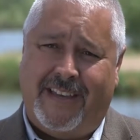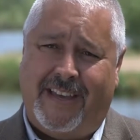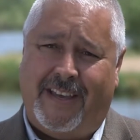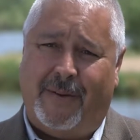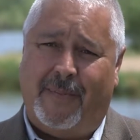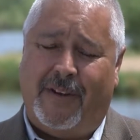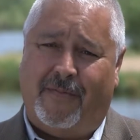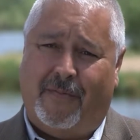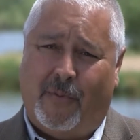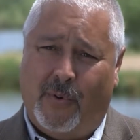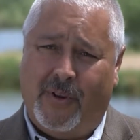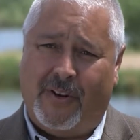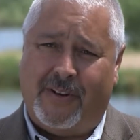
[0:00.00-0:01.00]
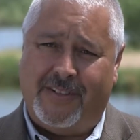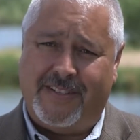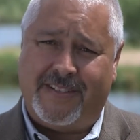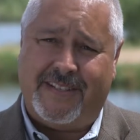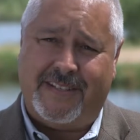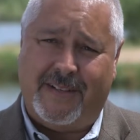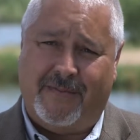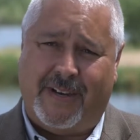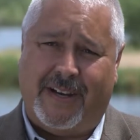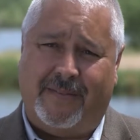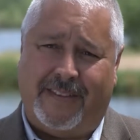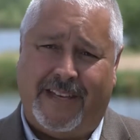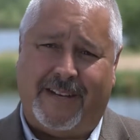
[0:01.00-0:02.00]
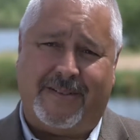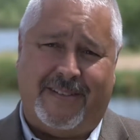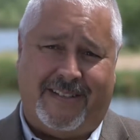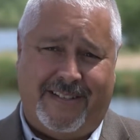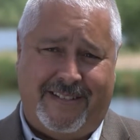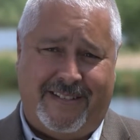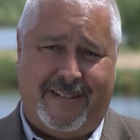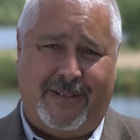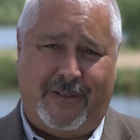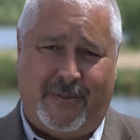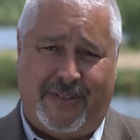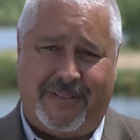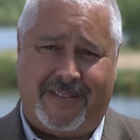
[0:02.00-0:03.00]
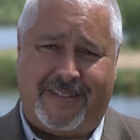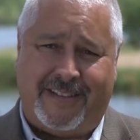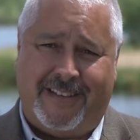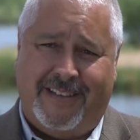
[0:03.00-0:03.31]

and about 465,000 constituents.